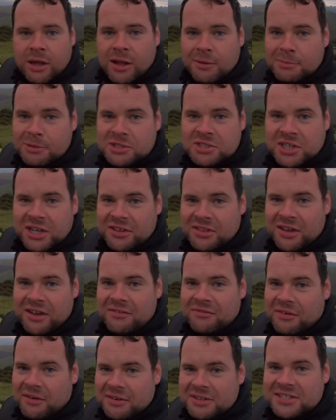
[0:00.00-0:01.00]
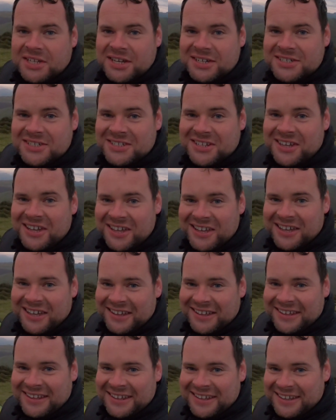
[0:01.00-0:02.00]
I must say they are very tasty.
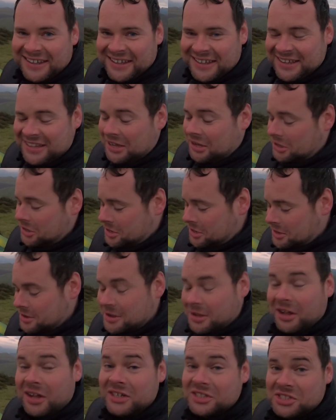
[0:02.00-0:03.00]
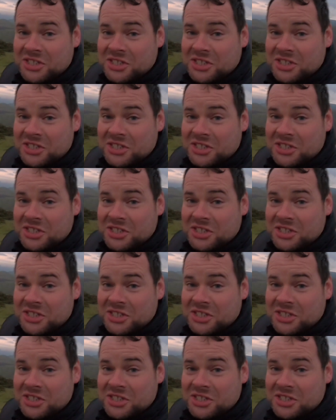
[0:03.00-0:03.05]
I'll